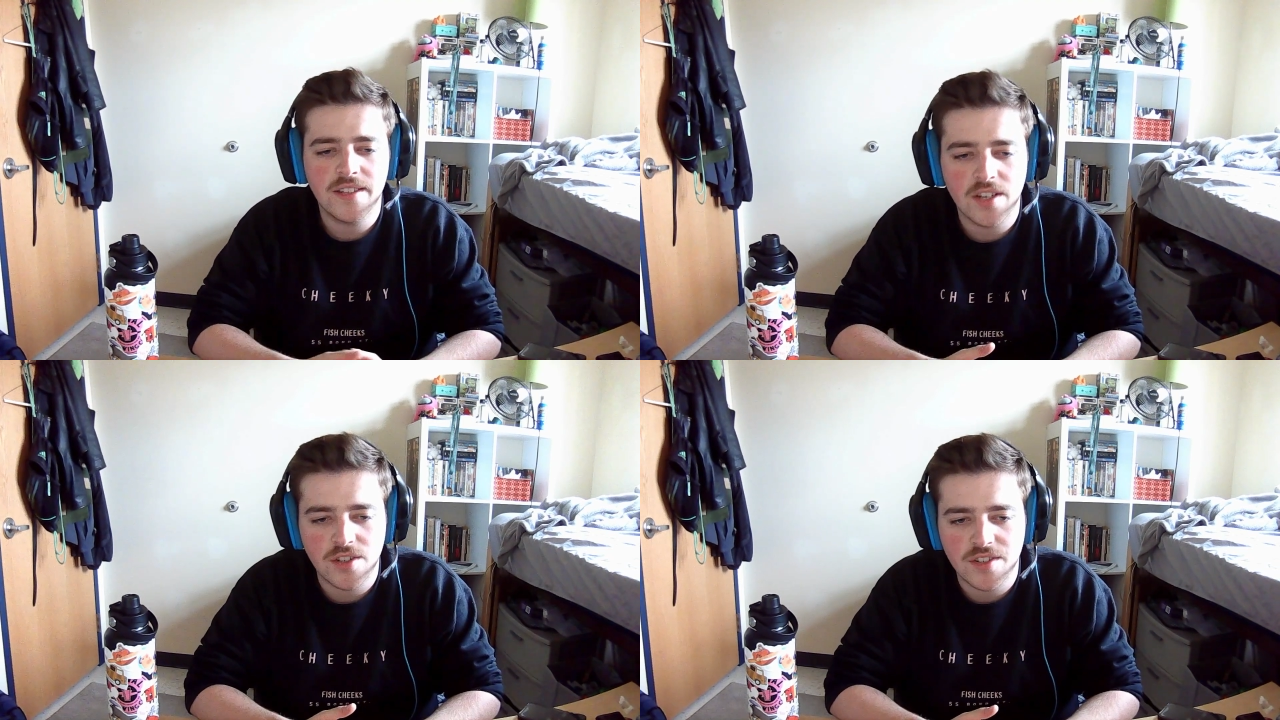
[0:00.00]

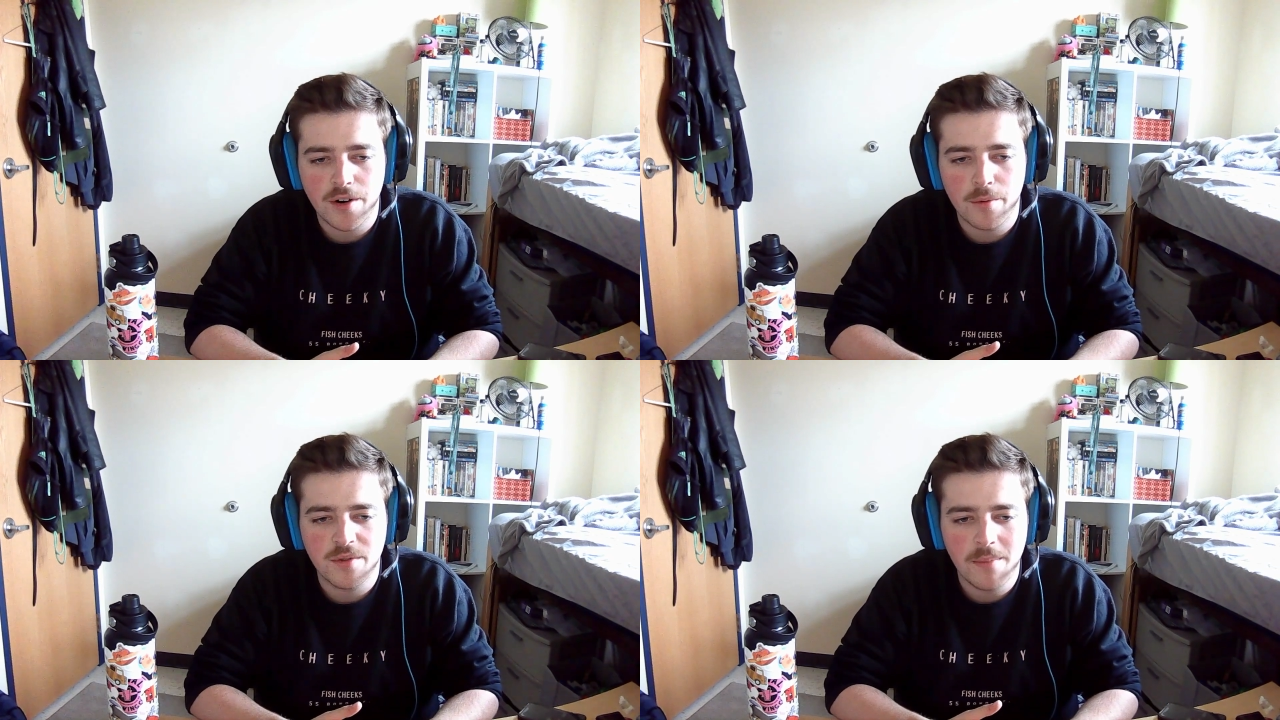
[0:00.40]
session
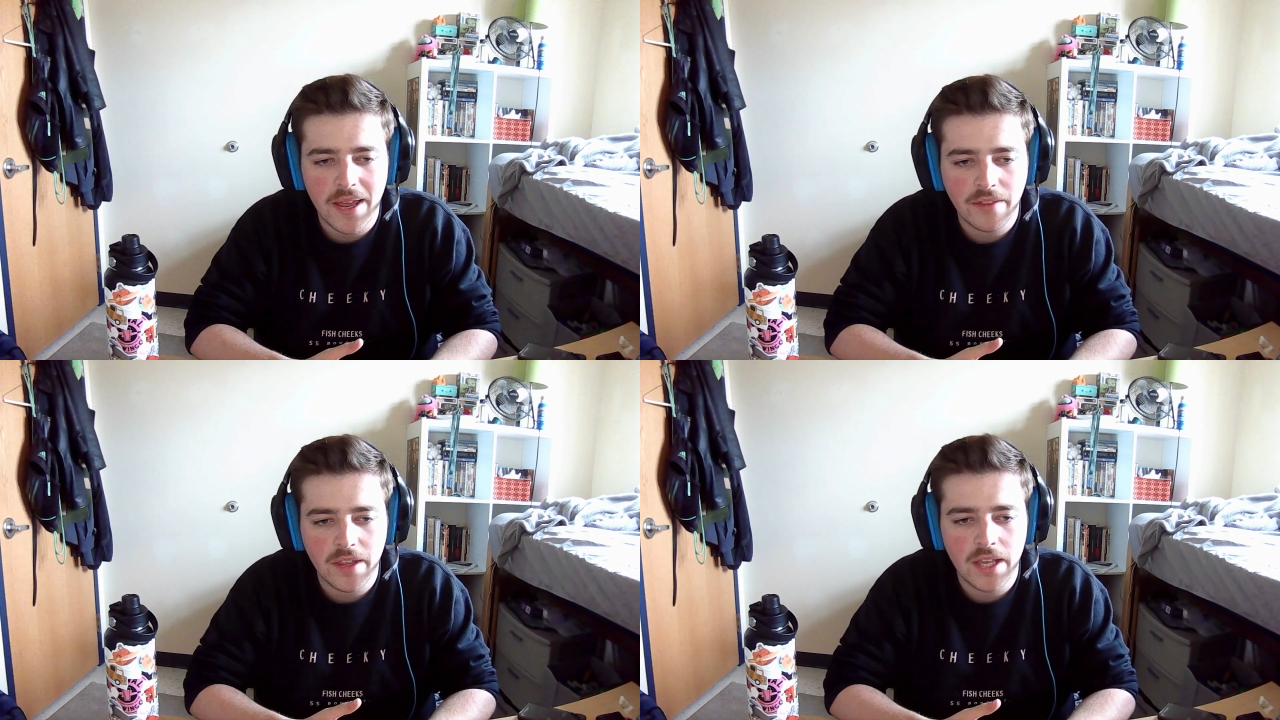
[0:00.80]
zero was
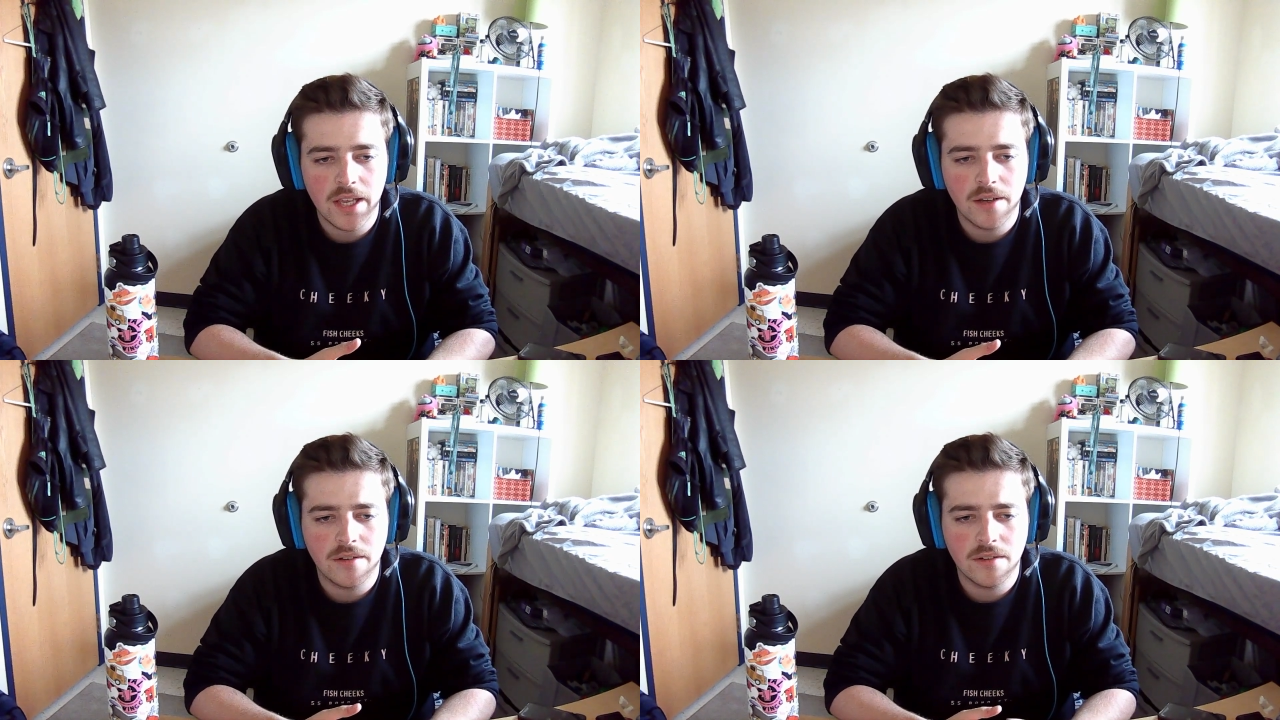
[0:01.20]

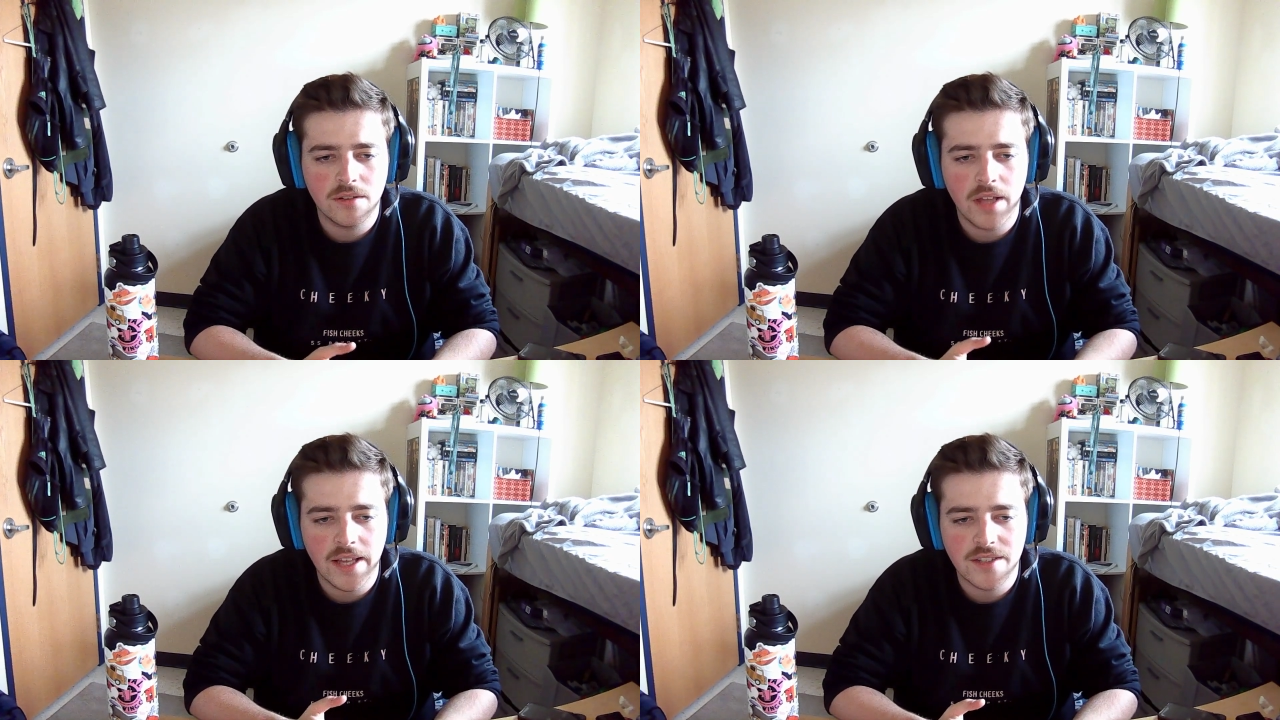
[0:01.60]
mainly,
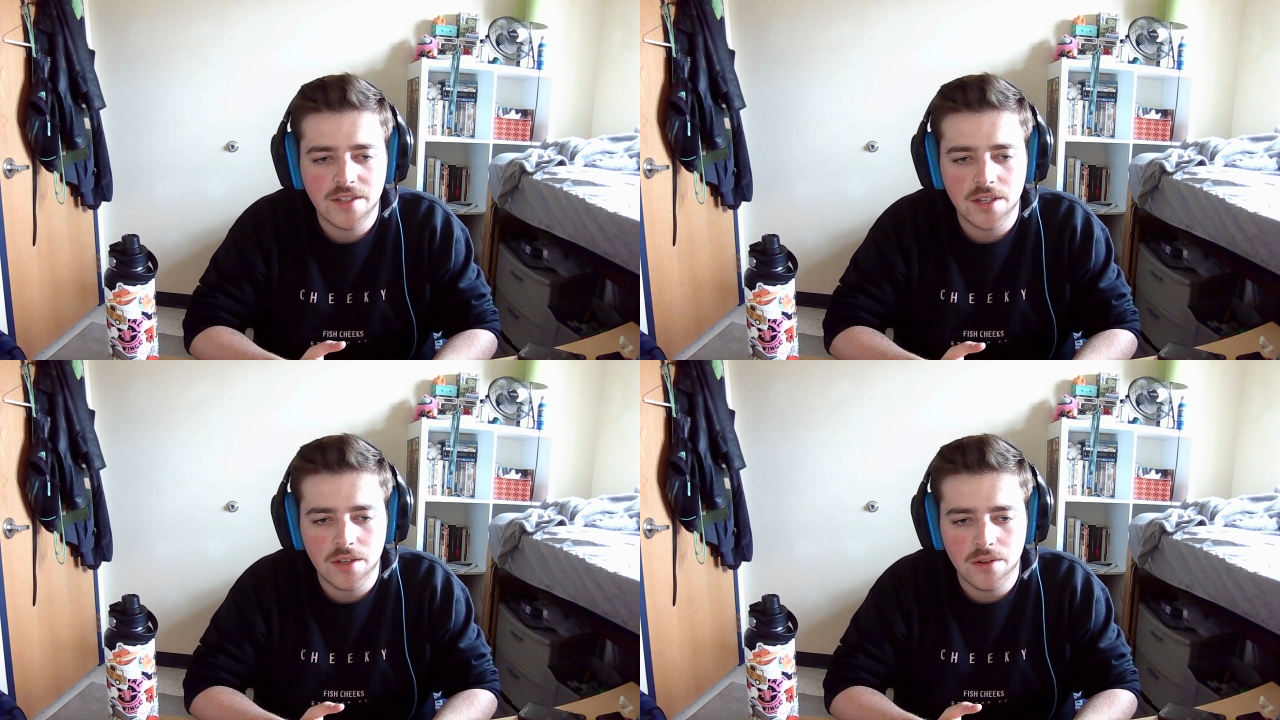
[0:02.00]

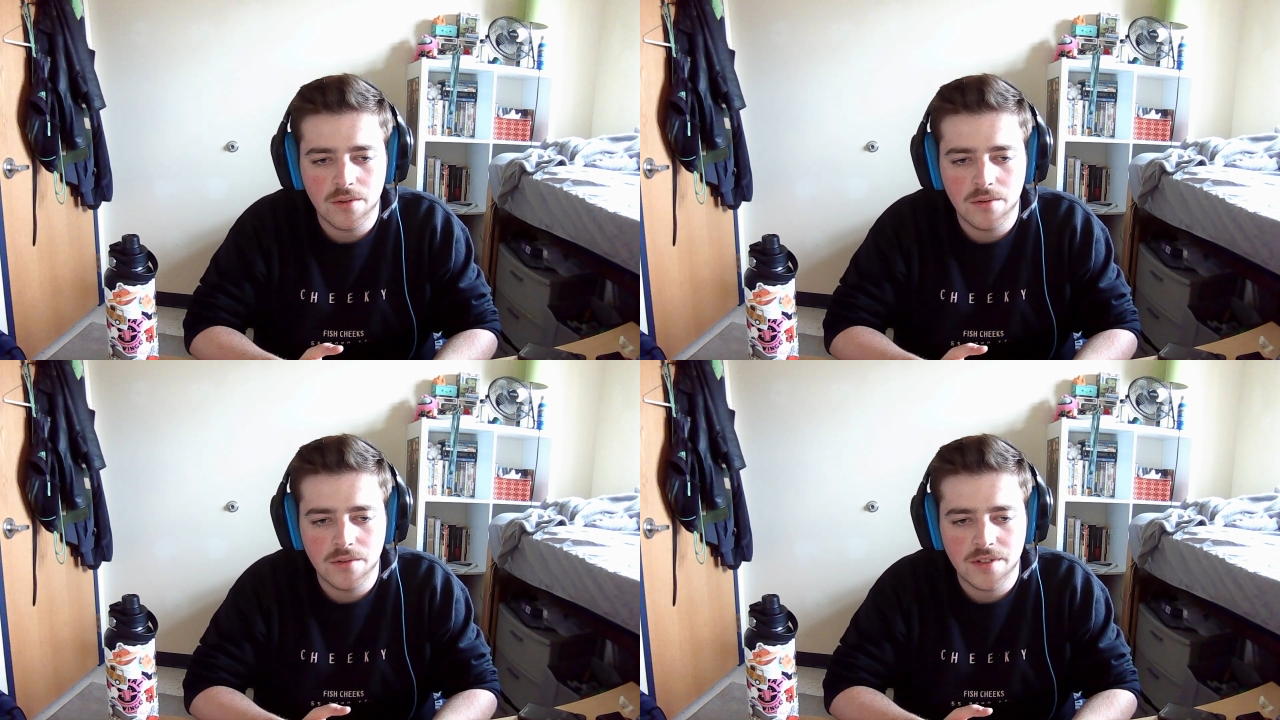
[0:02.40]
let's
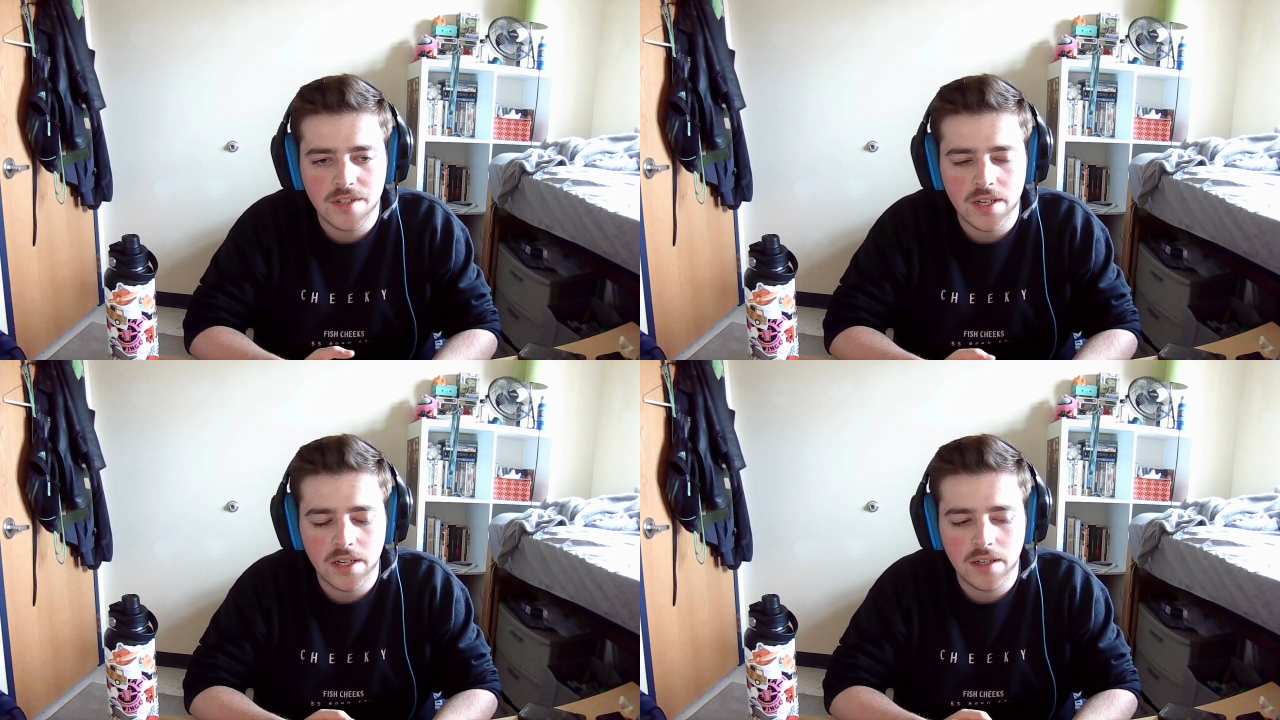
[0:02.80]
use